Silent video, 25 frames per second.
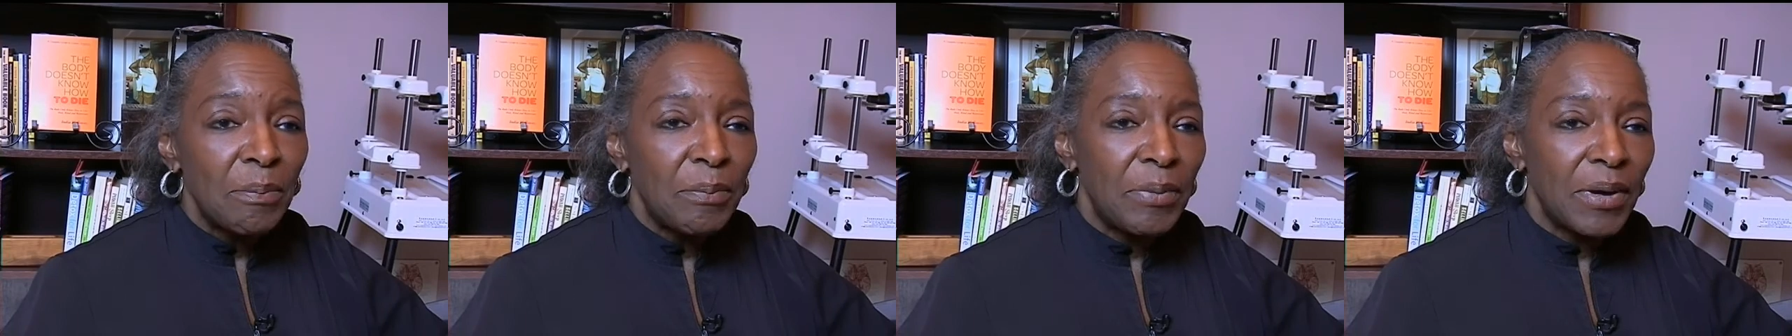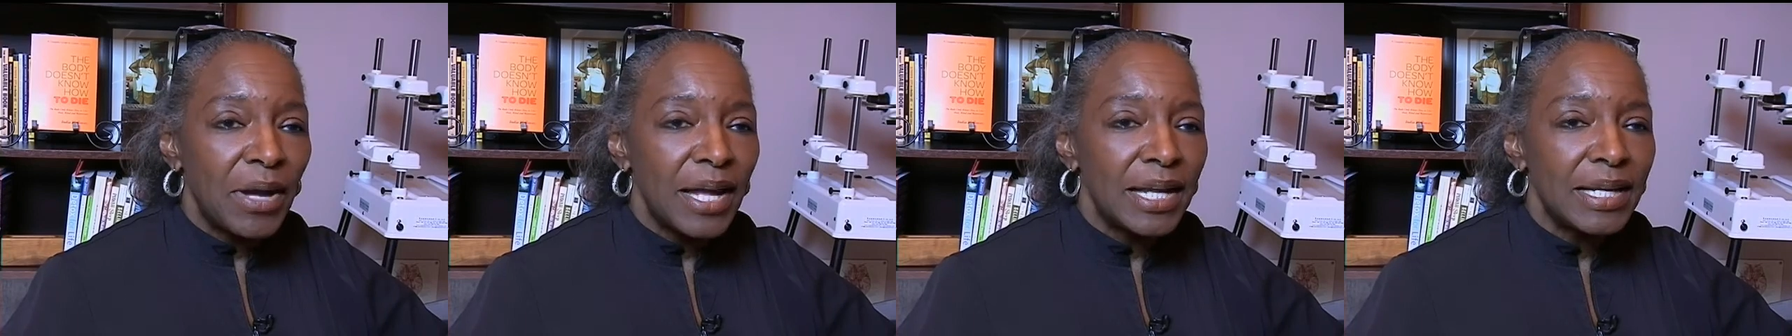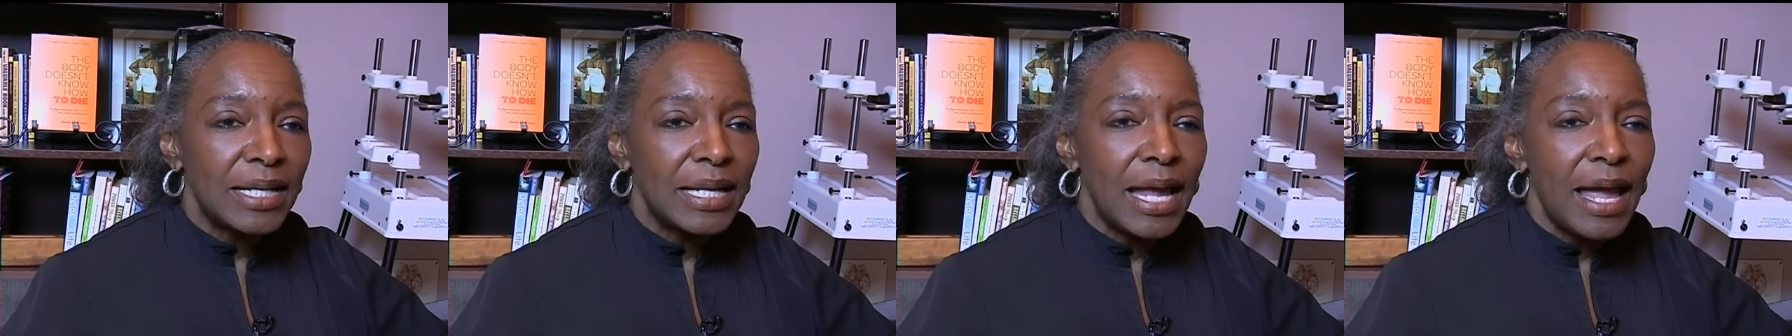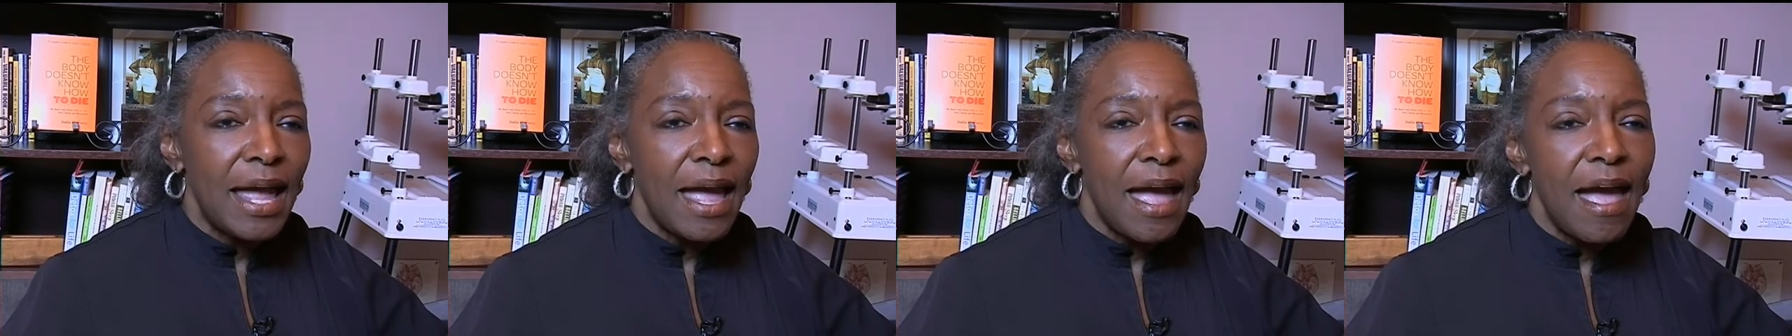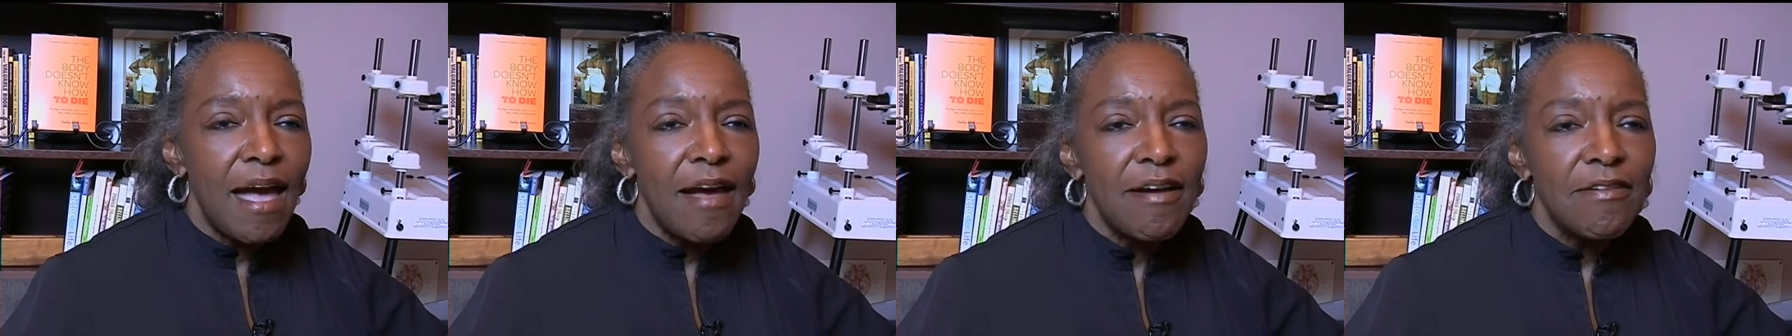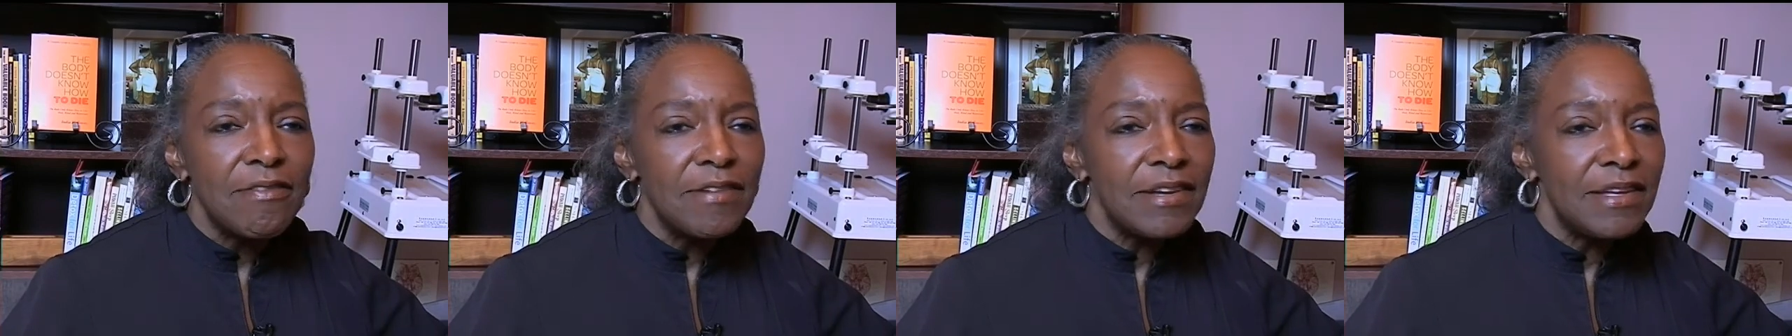but
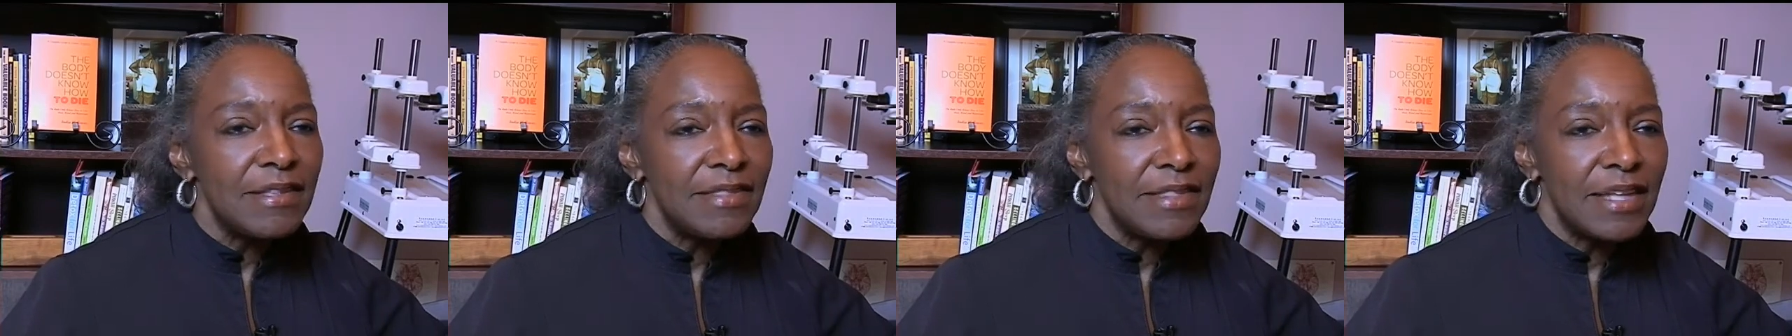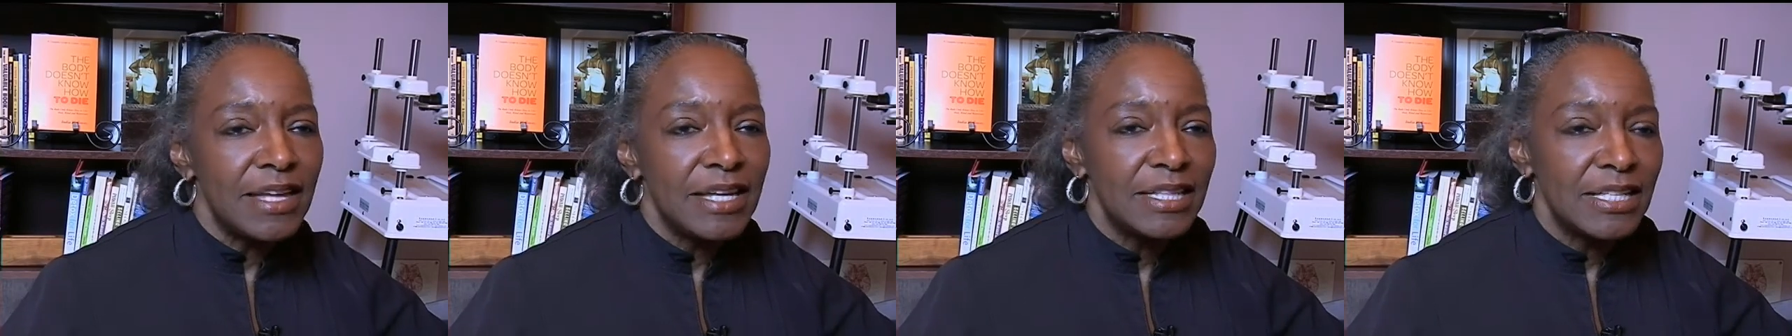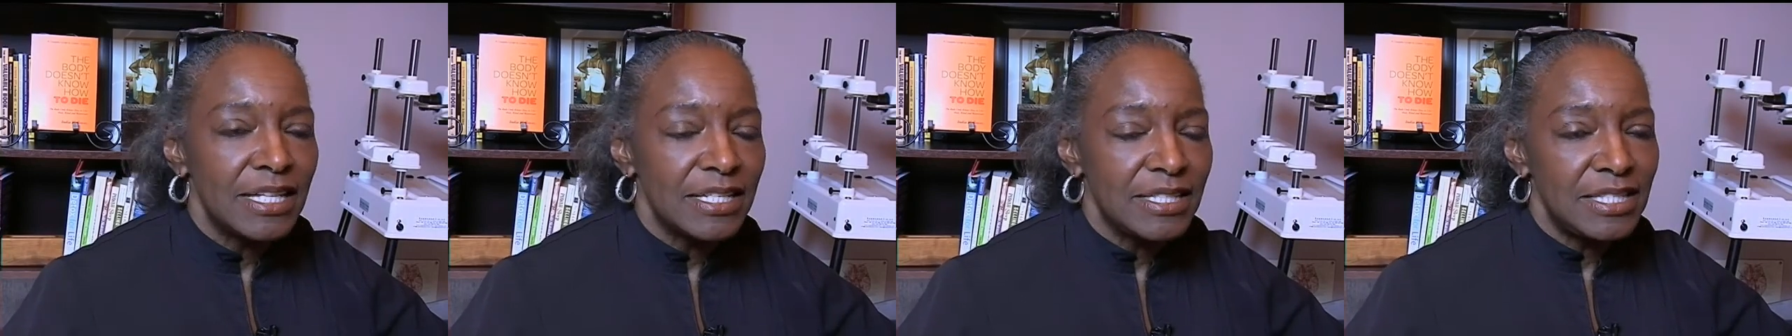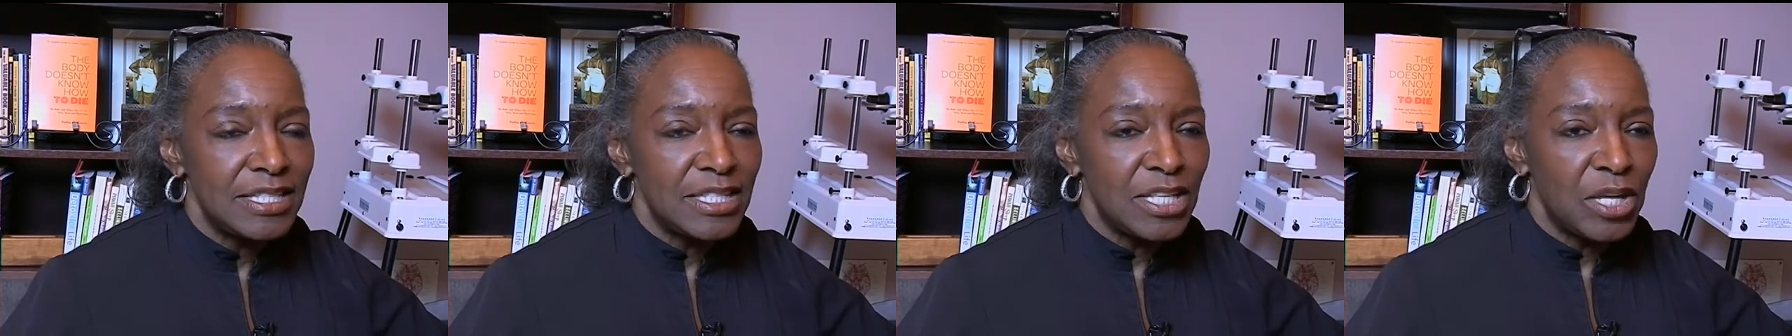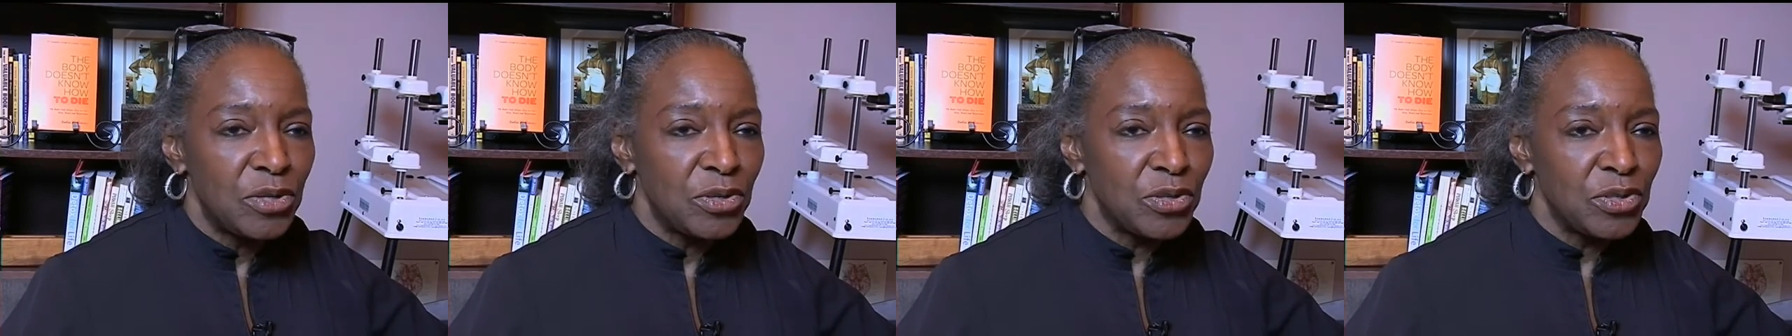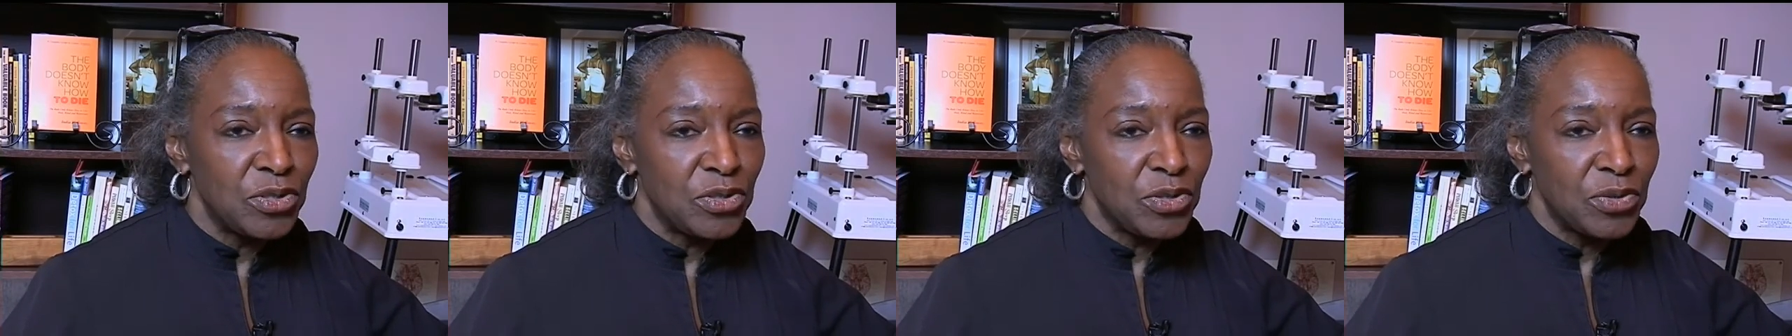everything that
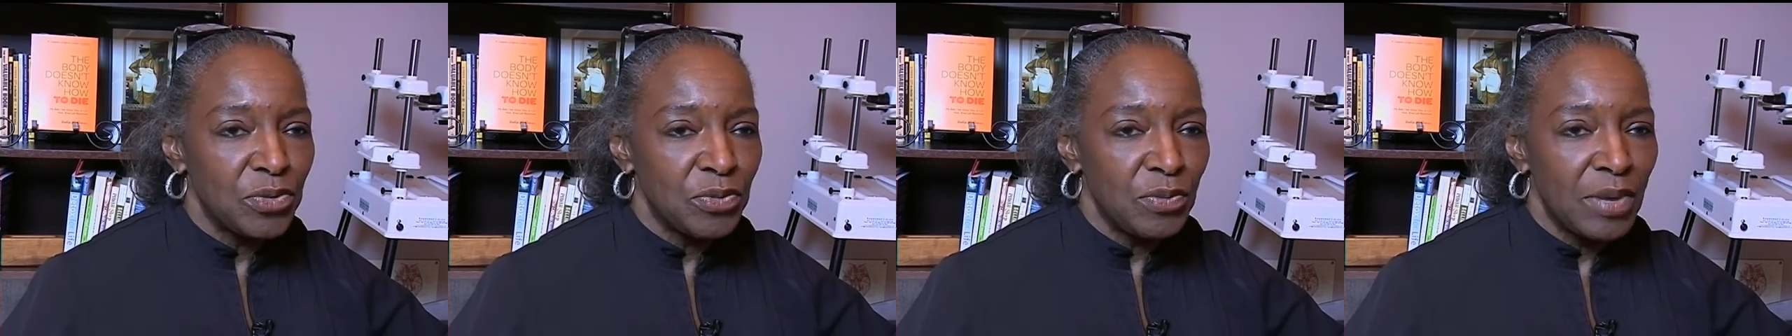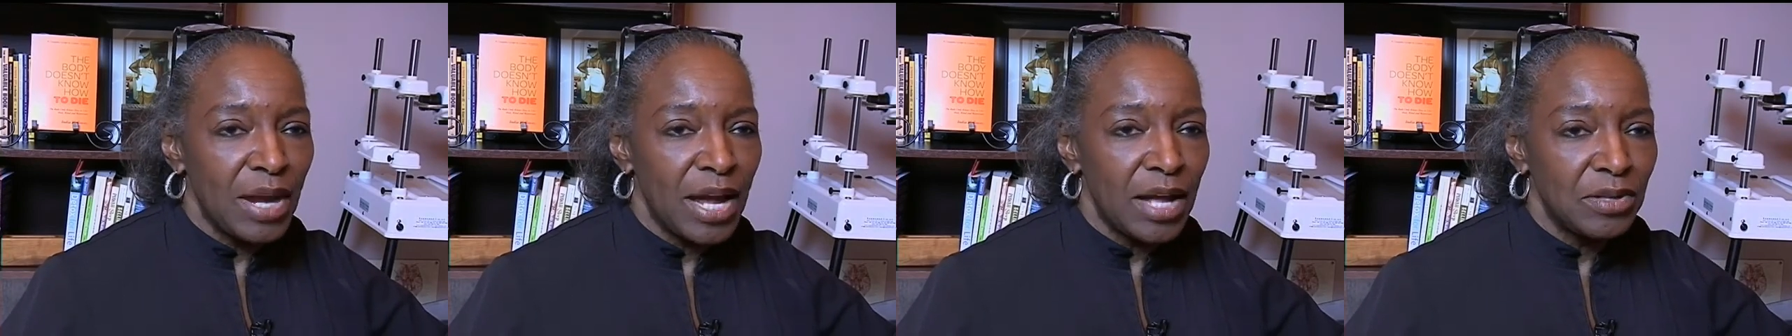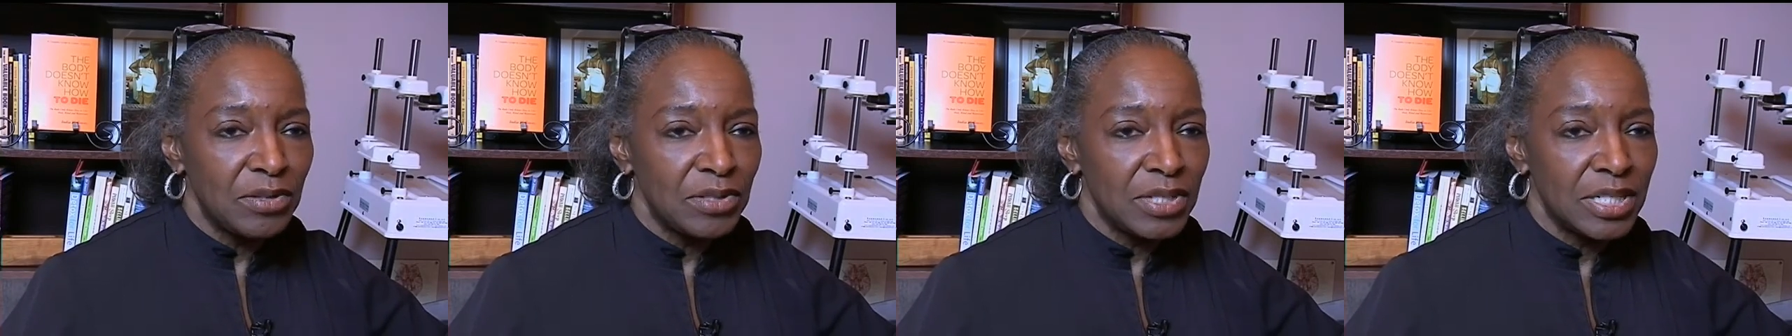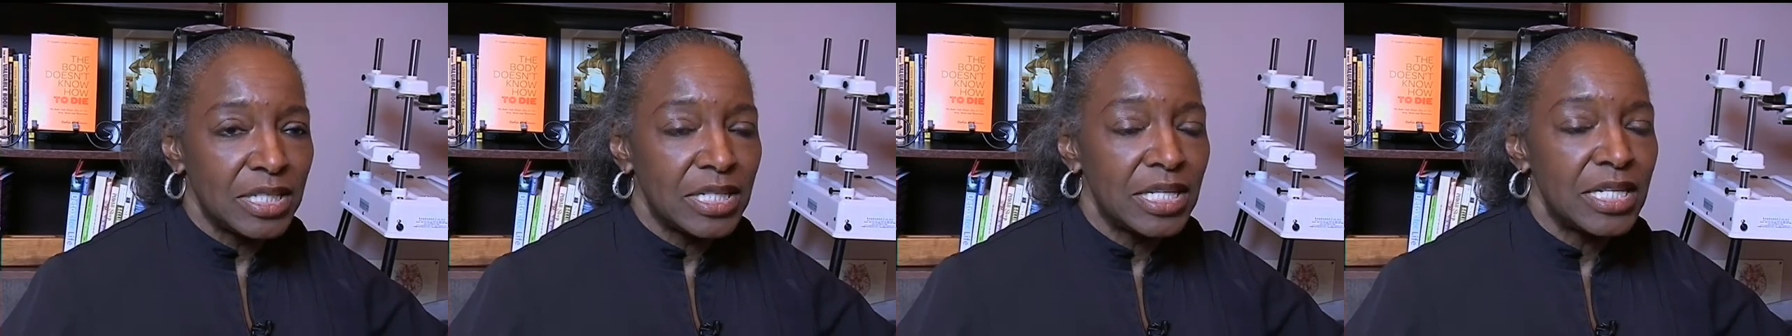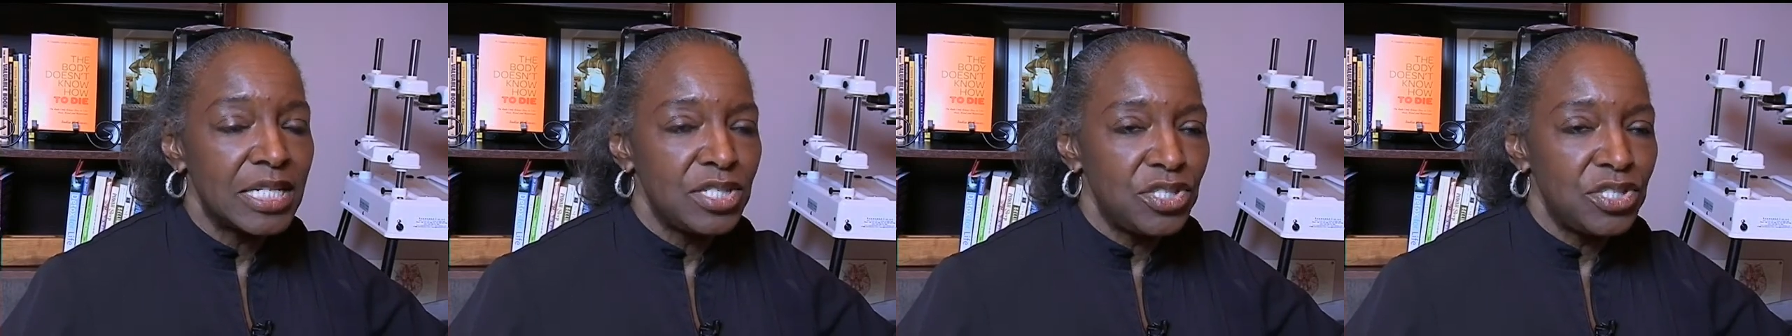centers around it